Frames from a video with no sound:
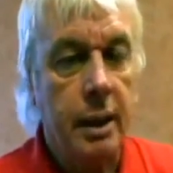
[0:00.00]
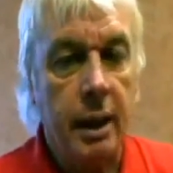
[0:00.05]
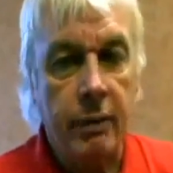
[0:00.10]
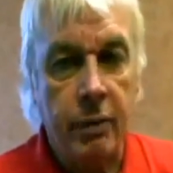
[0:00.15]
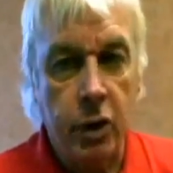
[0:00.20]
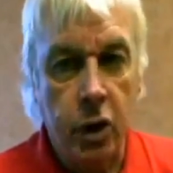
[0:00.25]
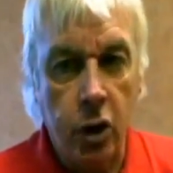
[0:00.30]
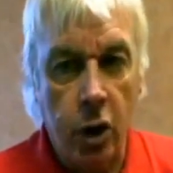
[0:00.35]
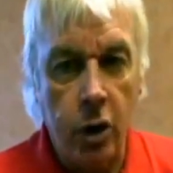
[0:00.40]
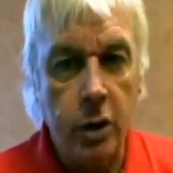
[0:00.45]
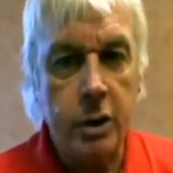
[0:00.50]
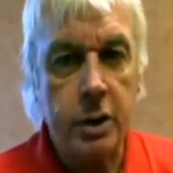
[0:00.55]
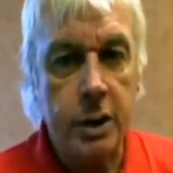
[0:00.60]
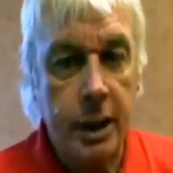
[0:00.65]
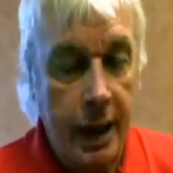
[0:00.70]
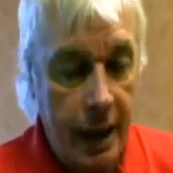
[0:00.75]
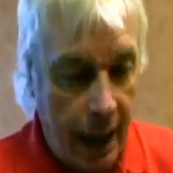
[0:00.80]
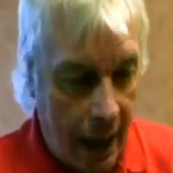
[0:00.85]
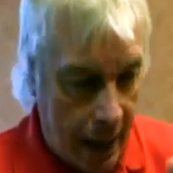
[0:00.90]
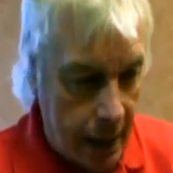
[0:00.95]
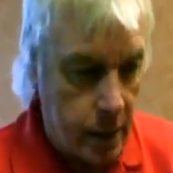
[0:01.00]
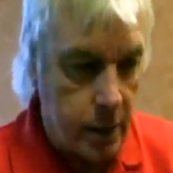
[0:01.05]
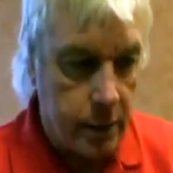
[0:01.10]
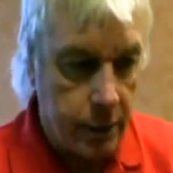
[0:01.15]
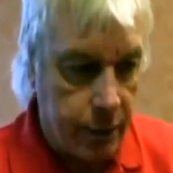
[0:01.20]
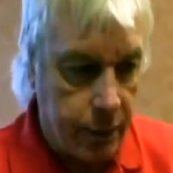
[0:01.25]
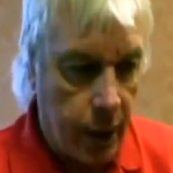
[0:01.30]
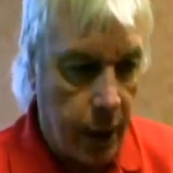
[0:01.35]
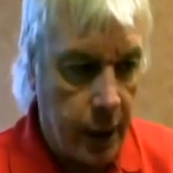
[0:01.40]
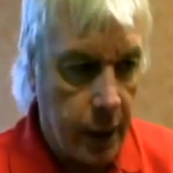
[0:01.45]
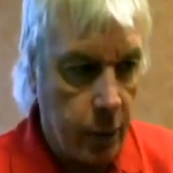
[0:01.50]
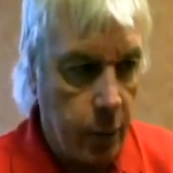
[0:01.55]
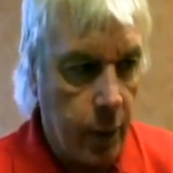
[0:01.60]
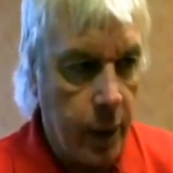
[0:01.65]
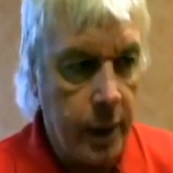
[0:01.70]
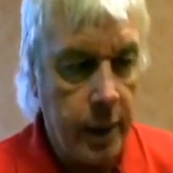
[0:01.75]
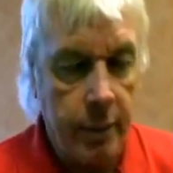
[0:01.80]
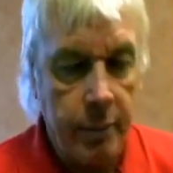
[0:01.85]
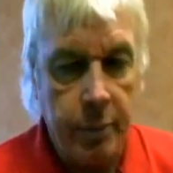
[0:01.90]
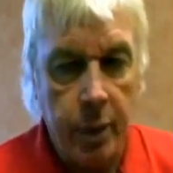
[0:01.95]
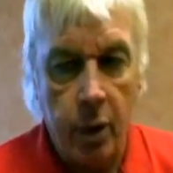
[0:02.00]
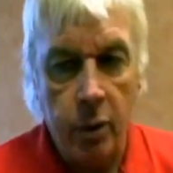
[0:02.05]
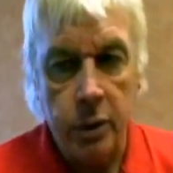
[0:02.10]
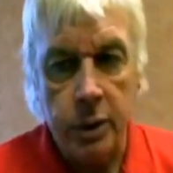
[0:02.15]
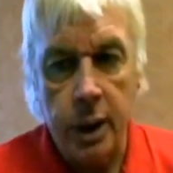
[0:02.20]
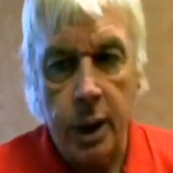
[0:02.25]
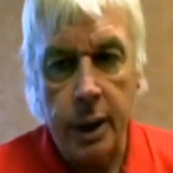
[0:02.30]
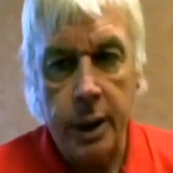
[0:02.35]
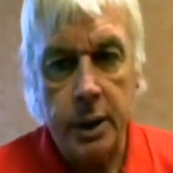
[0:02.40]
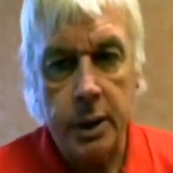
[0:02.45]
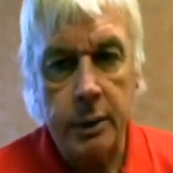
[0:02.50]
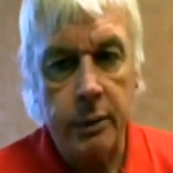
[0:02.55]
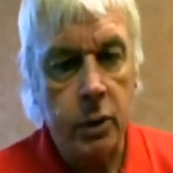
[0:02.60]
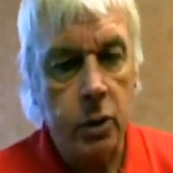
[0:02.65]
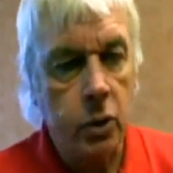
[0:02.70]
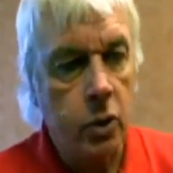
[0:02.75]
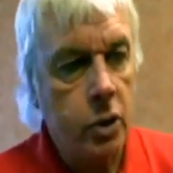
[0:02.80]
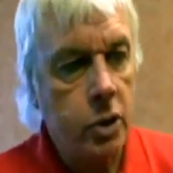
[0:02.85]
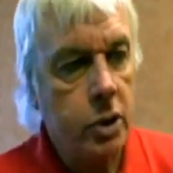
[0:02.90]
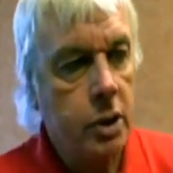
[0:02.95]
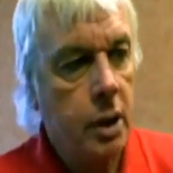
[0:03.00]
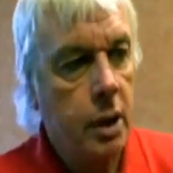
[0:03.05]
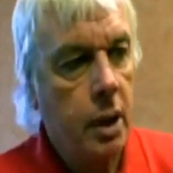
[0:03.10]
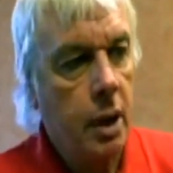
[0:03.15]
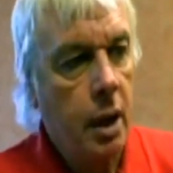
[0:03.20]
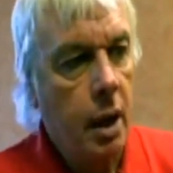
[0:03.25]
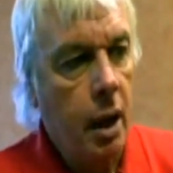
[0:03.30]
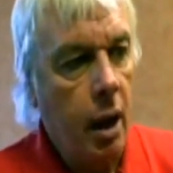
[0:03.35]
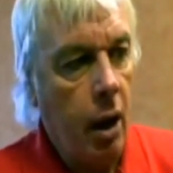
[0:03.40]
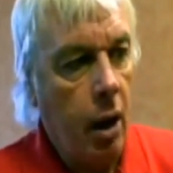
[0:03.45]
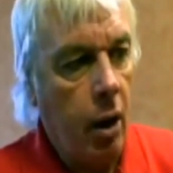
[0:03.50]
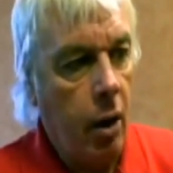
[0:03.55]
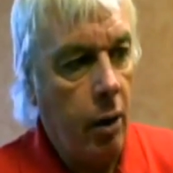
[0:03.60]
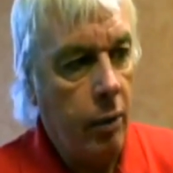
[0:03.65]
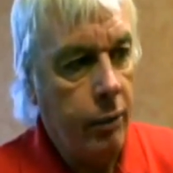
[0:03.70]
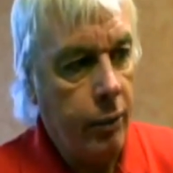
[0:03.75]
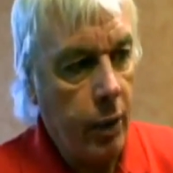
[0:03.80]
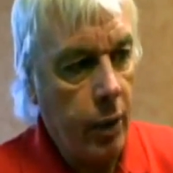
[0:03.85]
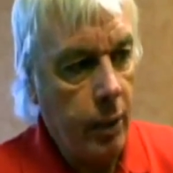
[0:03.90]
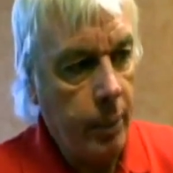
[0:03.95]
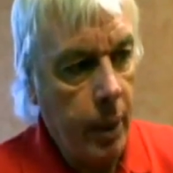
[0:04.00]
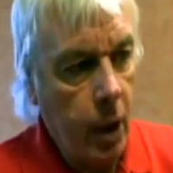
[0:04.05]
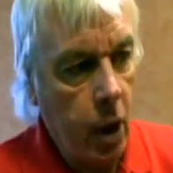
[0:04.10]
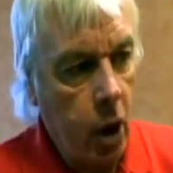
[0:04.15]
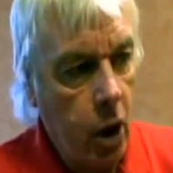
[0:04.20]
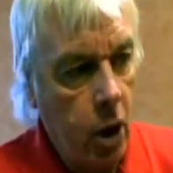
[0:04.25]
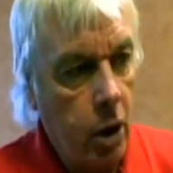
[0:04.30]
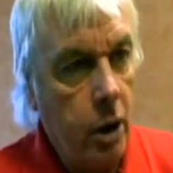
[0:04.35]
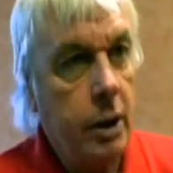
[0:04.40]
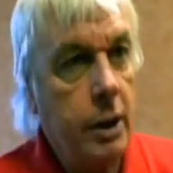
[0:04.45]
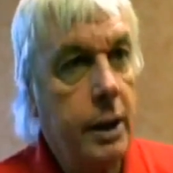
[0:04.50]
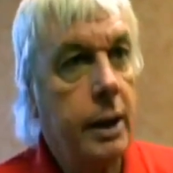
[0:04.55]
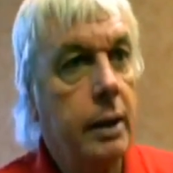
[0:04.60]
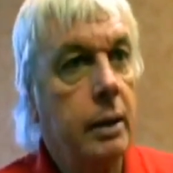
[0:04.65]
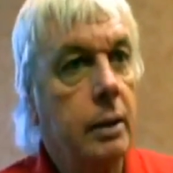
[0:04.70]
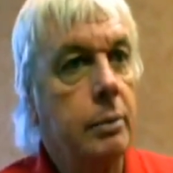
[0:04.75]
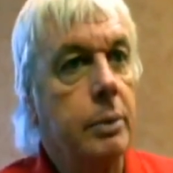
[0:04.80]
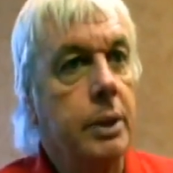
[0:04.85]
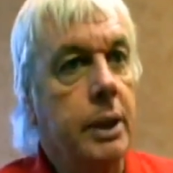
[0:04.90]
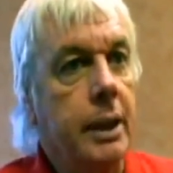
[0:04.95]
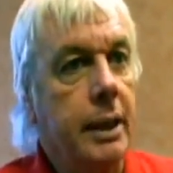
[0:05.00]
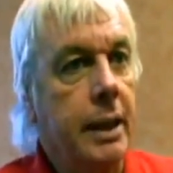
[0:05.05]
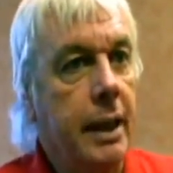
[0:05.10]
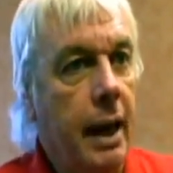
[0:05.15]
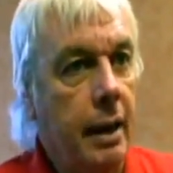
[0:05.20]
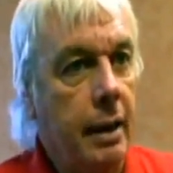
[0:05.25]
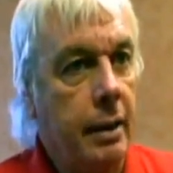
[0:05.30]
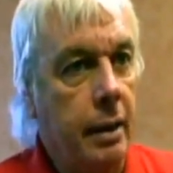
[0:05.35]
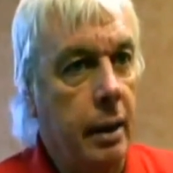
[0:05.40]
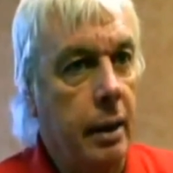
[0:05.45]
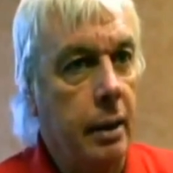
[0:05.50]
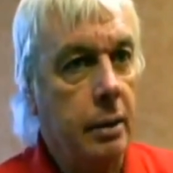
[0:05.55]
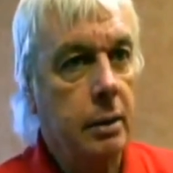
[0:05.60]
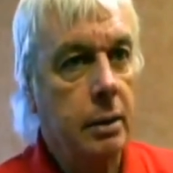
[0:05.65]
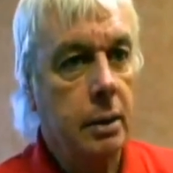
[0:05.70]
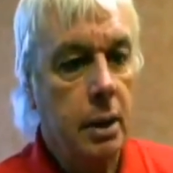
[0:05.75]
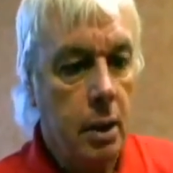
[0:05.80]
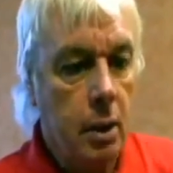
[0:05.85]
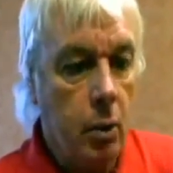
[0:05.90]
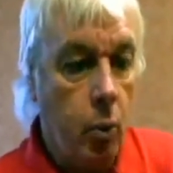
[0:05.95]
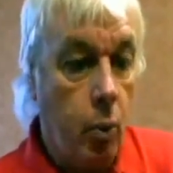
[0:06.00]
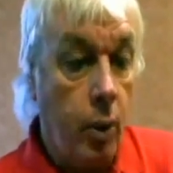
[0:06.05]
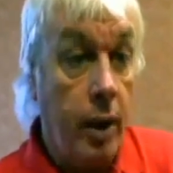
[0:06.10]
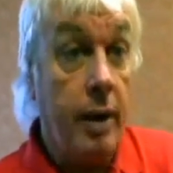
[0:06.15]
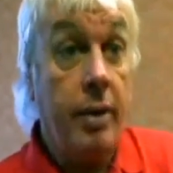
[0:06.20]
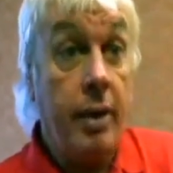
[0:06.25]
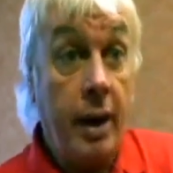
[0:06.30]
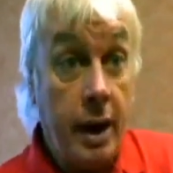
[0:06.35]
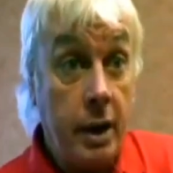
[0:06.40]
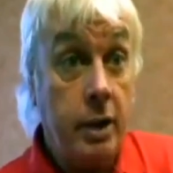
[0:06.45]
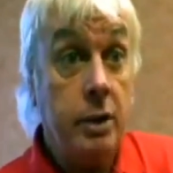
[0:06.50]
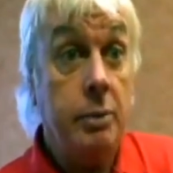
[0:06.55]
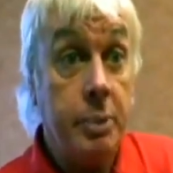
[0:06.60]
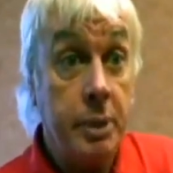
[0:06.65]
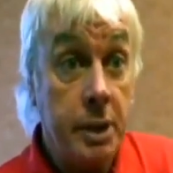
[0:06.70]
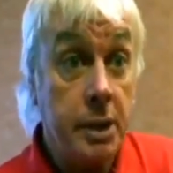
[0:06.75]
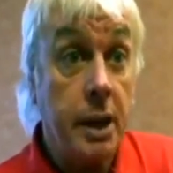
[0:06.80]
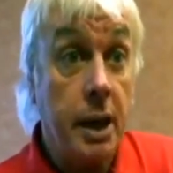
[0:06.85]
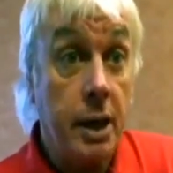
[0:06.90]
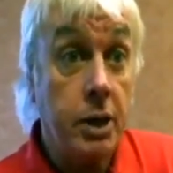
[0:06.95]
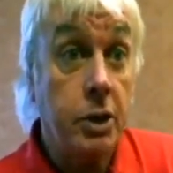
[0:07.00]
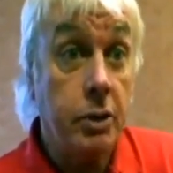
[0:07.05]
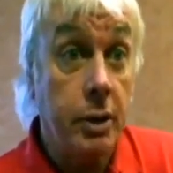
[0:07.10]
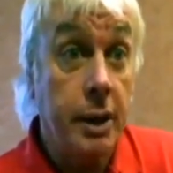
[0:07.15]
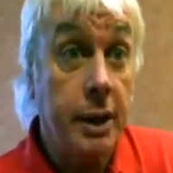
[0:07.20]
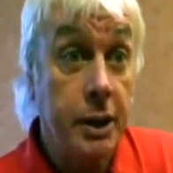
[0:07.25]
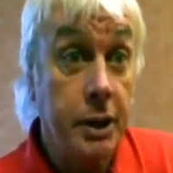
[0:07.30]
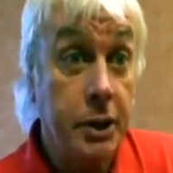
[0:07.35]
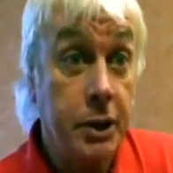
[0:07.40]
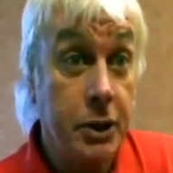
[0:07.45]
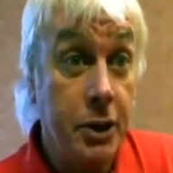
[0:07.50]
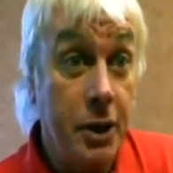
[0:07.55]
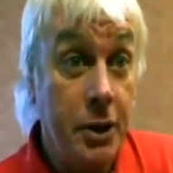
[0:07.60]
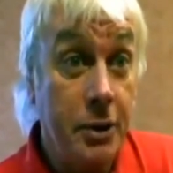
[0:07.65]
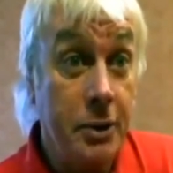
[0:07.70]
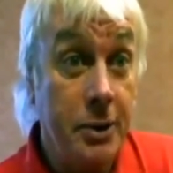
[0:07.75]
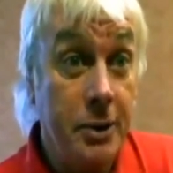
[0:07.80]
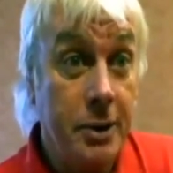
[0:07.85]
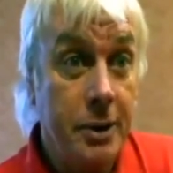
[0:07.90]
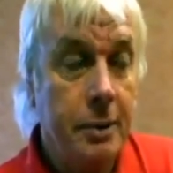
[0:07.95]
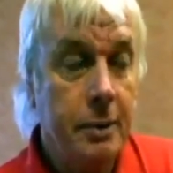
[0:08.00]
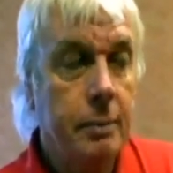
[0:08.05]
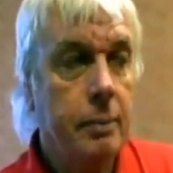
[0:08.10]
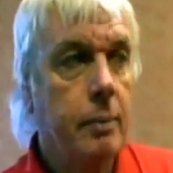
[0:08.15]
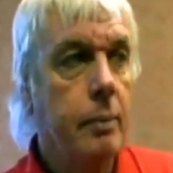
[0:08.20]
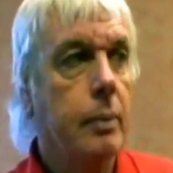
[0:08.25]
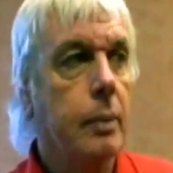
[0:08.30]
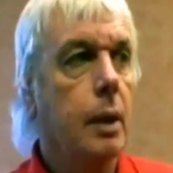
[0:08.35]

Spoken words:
They had to find a way, they've long done it of course, of herding them together where they could be centrally controlled.